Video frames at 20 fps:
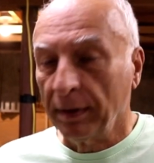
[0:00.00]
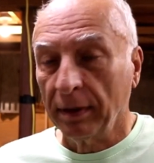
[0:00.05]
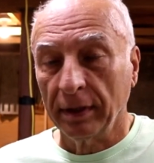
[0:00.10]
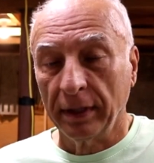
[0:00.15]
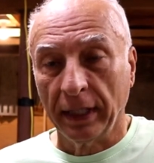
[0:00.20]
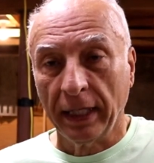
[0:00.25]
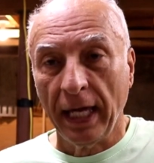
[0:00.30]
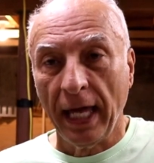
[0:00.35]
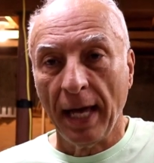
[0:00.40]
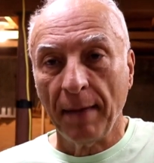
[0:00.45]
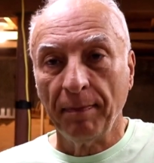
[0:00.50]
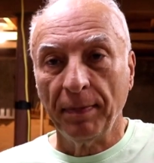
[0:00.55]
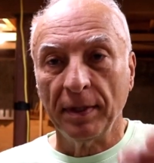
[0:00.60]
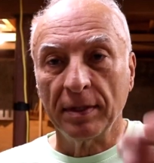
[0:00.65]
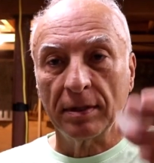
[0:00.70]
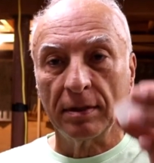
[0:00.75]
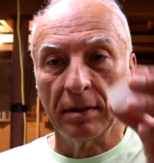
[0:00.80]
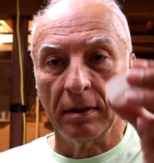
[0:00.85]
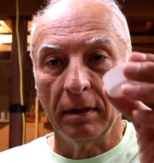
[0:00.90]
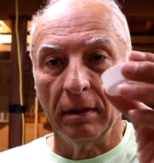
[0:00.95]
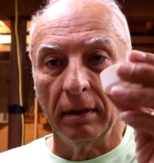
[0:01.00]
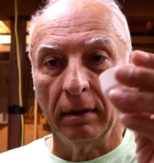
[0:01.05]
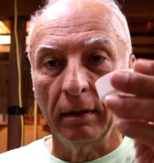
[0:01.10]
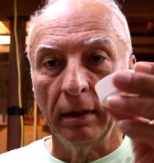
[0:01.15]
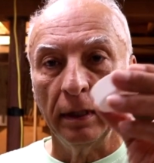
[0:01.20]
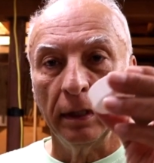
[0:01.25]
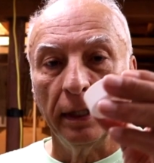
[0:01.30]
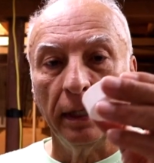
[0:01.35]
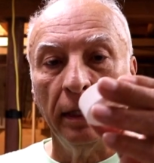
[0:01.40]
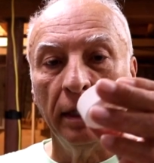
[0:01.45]
The cap is
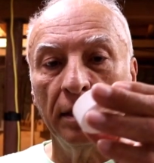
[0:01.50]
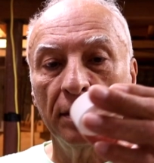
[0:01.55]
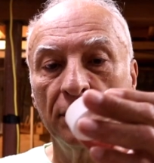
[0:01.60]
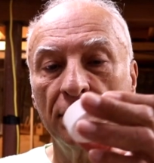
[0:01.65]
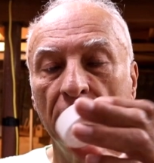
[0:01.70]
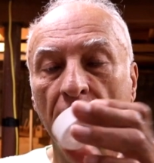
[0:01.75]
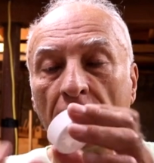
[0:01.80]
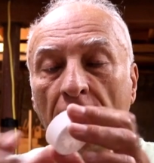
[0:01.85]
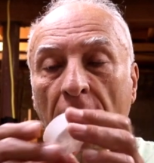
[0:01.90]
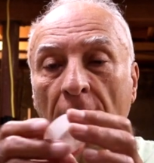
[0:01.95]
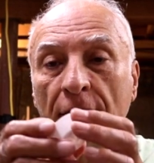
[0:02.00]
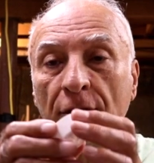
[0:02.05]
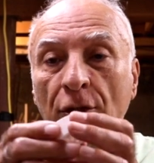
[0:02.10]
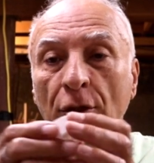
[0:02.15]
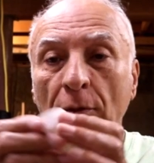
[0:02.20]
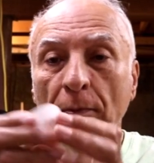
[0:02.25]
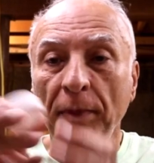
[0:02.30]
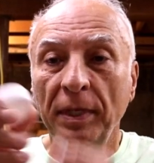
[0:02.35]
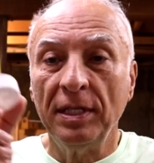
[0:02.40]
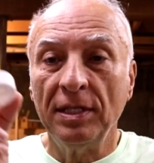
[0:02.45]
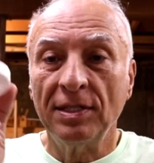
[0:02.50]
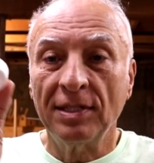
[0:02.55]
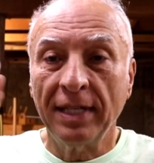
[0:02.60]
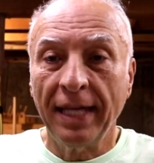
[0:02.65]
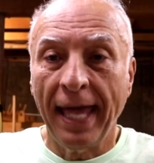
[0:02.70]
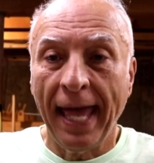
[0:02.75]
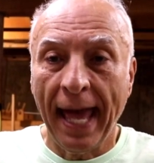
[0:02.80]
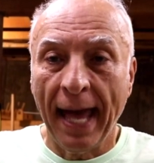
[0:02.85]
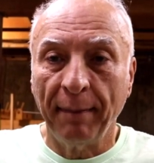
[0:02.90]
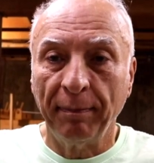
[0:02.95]
a two-piece
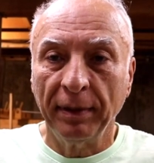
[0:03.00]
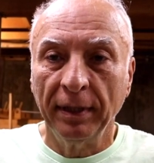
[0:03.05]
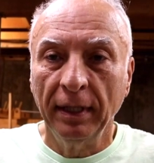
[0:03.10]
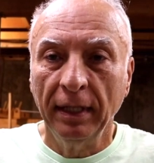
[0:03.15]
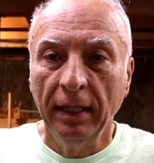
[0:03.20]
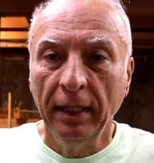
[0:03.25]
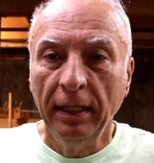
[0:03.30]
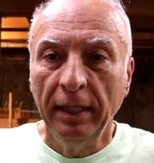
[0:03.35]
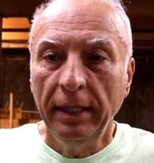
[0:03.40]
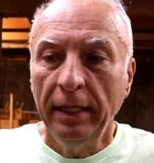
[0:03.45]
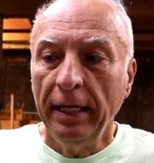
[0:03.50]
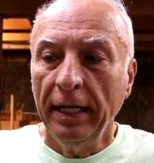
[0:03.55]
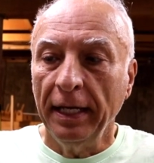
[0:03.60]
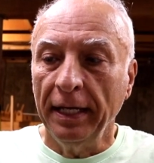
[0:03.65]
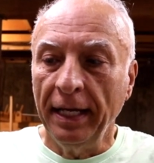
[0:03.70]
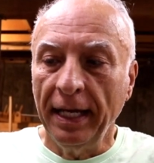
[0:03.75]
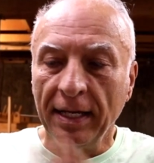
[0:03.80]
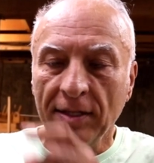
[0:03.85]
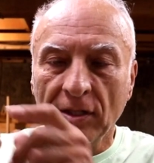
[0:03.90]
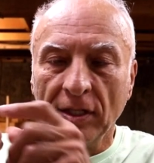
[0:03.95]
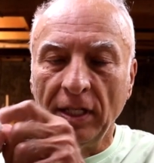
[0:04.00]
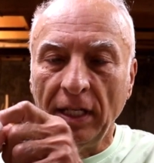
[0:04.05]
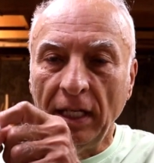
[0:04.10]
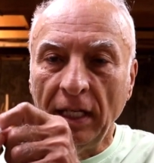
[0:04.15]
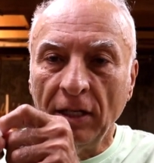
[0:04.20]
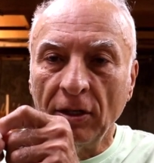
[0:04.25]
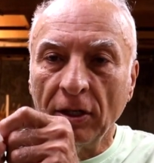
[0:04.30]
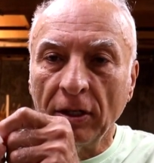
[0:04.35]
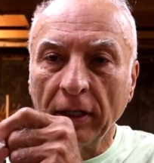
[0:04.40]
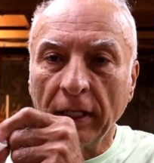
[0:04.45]
cap, and it has an
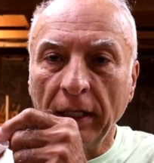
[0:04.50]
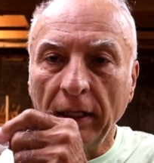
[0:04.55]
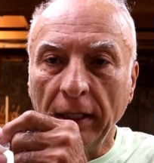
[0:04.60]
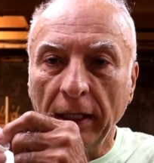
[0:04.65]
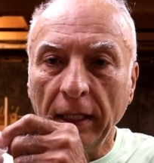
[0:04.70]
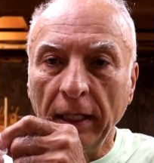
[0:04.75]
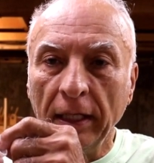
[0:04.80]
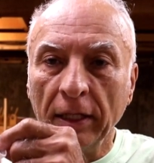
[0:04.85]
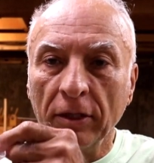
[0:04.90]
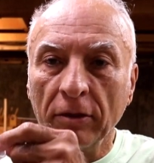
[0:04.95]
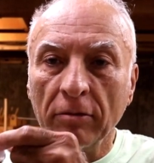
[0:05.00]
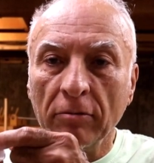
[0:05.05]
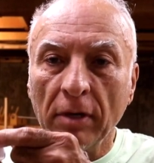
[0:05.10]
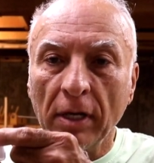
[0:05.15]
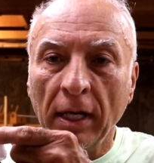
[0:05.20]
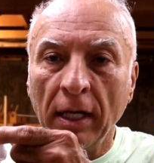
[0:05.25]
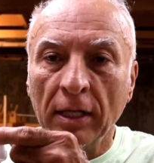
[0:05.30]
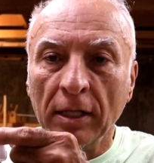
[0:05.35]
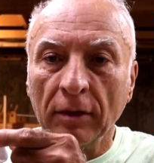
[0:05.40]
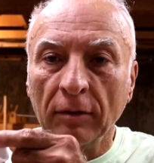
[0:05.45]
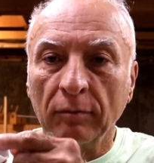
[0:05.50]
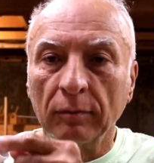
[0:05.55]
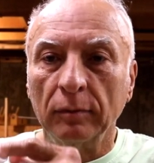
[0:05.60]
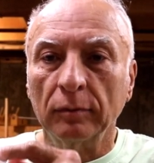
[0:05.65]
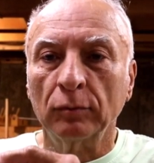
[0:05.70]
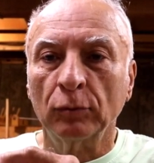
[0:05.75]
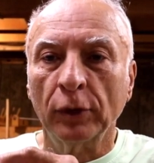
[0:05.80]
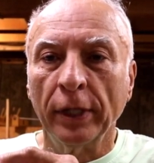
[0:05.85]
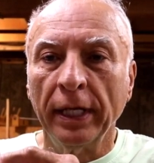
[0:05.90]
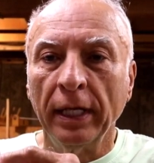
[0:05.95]
inner
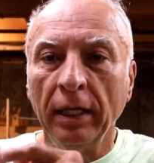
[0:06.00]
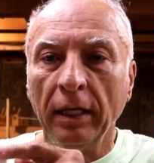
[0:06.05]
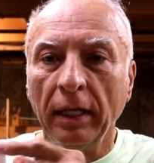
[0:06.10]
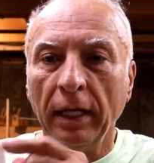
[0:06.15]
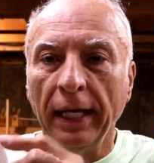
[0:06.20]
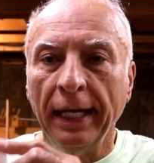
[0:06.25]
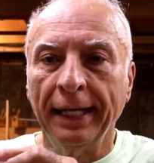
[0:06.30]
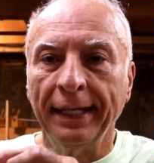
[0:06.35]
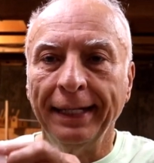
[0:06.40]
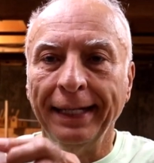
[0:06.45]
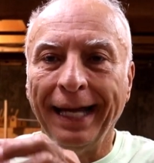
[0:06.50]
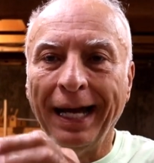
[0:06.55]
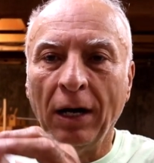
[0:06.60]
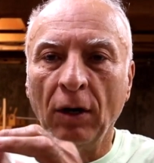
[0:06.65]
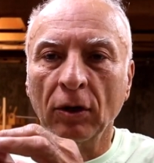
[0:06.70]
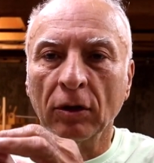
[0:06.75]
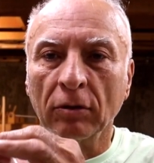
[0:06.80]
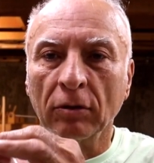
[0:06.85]
ring and an outer